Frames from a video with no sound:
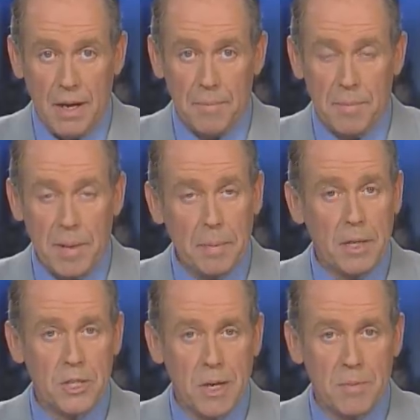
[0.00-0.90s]
But people
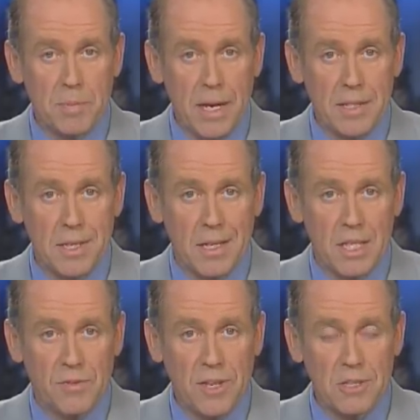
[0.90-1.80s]
in James Bay say
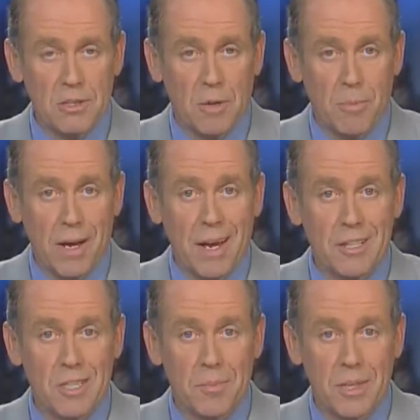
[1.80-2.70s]
these vessels are bringing
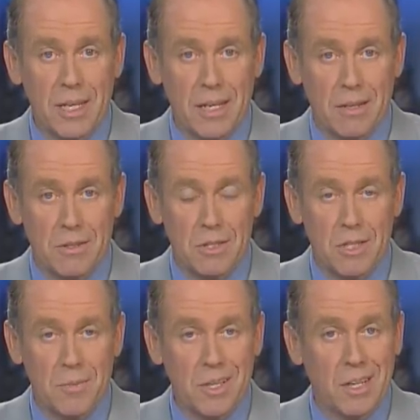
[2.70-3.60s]
something else,
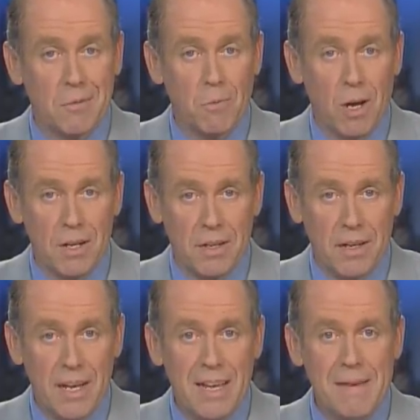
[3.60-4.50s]
something unwanted,
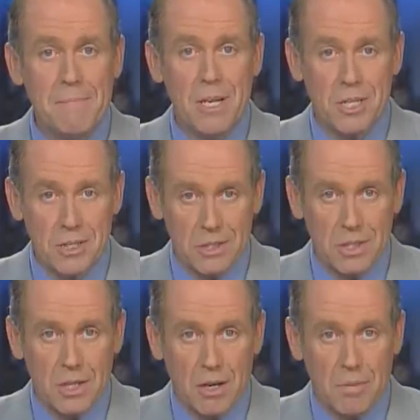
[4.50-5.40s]
emissions
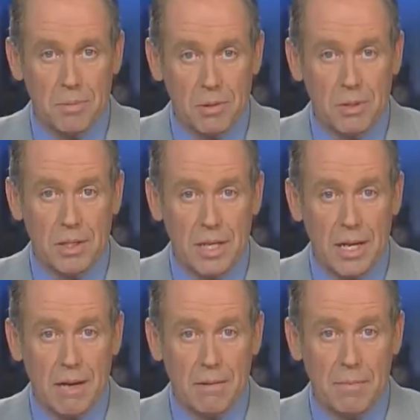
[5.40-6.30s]
that are polluting the
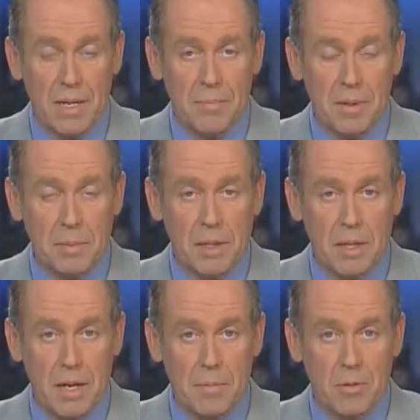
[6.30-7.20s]
air and making people in
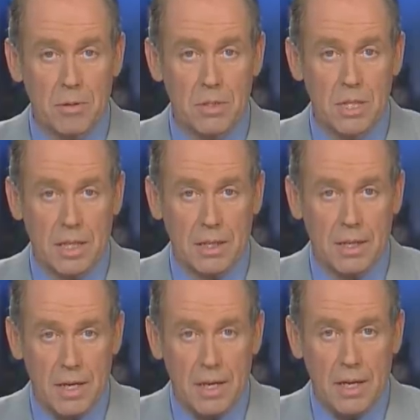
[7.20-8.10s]
the neighborhood sick.
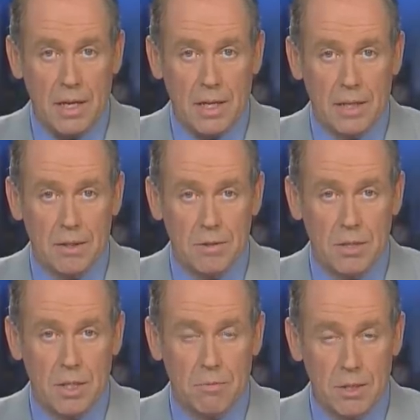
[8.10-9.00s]
And there's
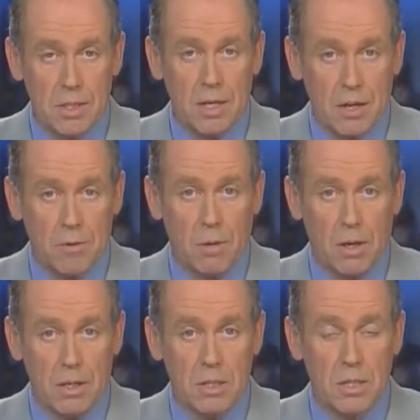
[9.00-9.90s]
a recent air
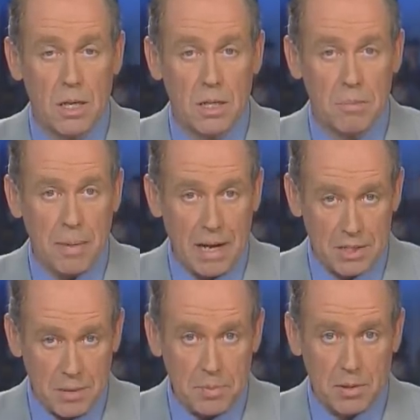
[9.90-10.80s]
quality study that backs
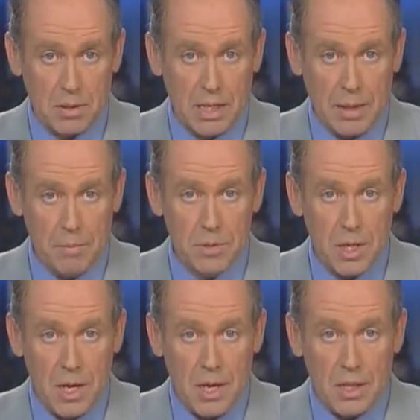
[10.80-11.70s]
up their claims.
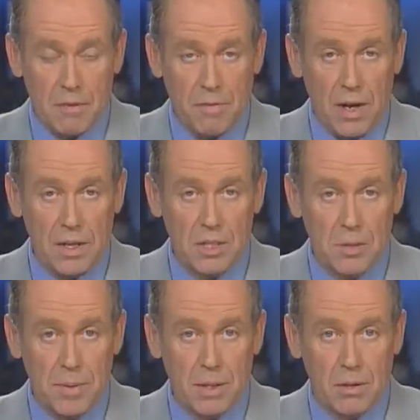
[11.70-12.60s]
The findings are
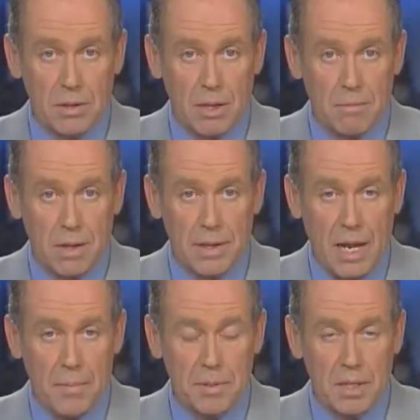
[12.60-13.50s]
being looked at right
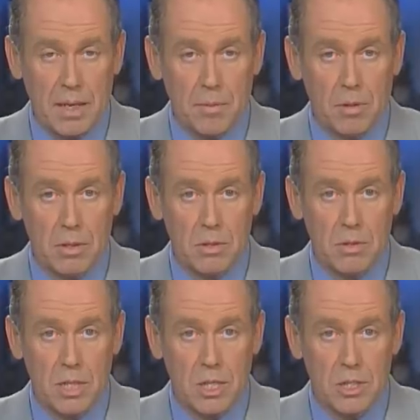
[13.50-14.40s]
now, but the Neighborhood
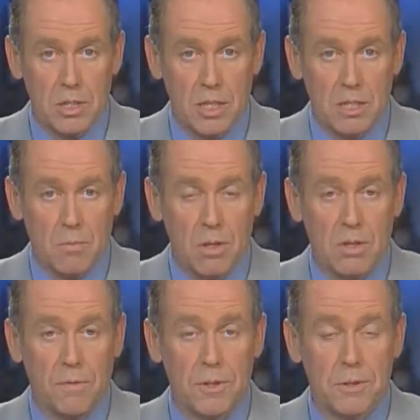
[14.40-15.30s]
Association says it wants
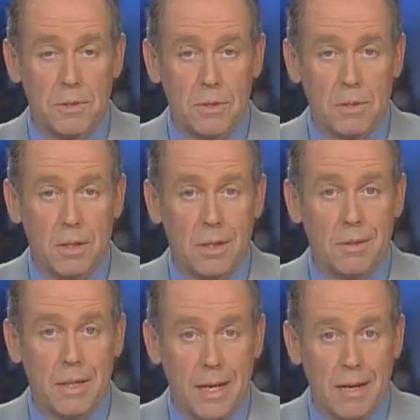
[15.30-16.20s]
officials to clear
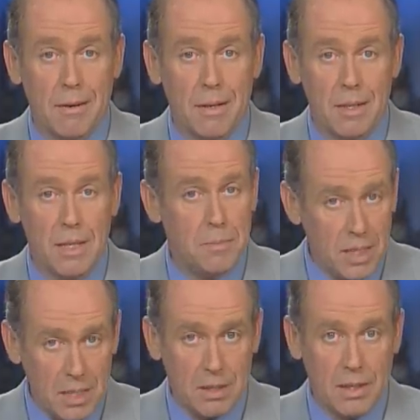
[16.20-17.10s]
the air
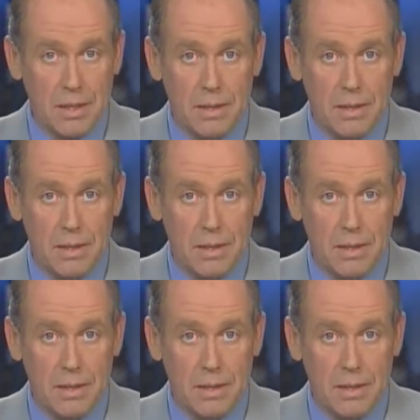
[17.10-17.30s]
immediately.